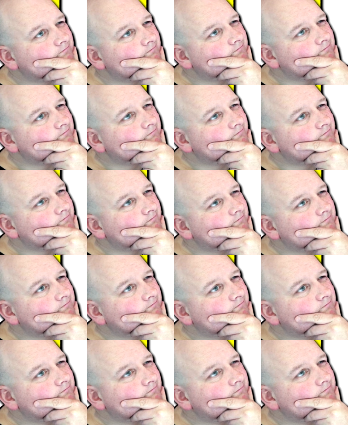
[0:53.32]
put the
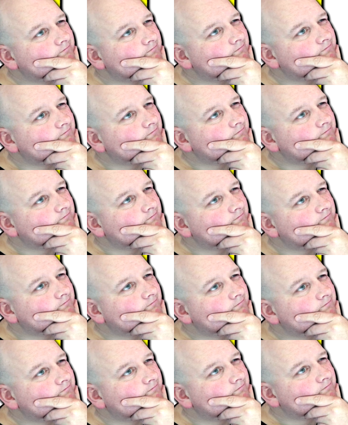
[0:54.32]
channel into
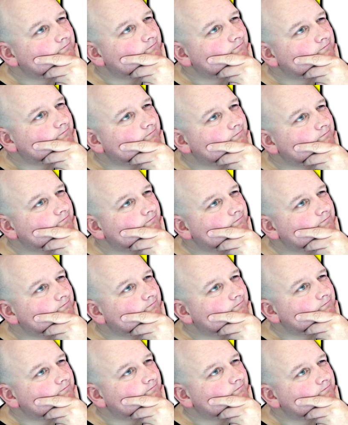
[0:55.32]
hibernation basically
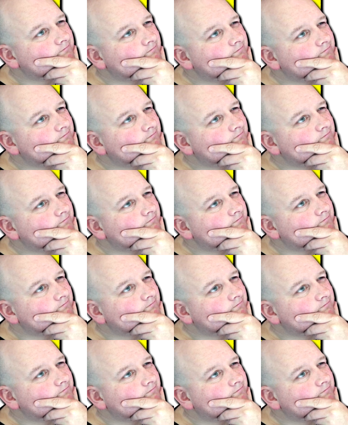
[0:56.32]

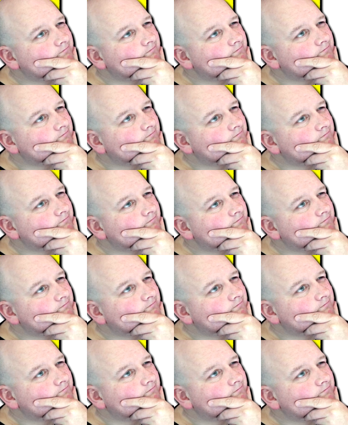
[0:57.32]
uh, to
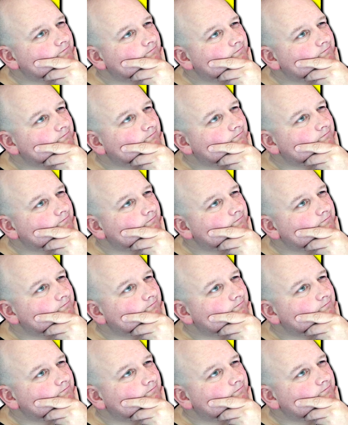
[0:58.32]
just
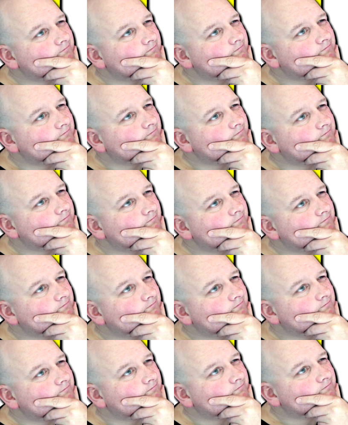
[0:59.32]
um,
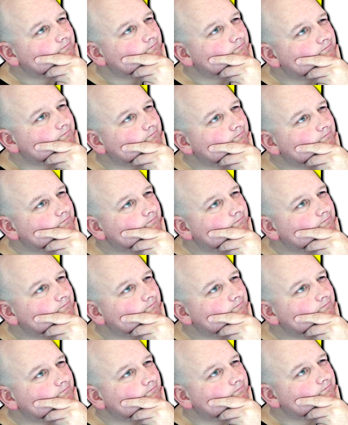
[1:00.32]
go on
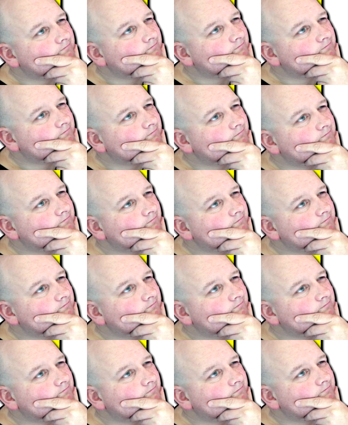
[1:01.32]
hiatus, I guess you could say.
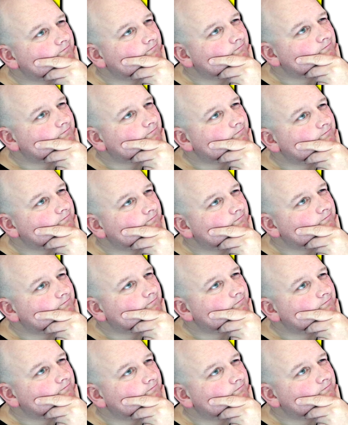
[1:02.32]

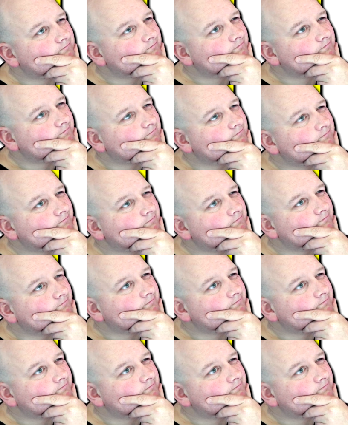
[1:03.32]
Now,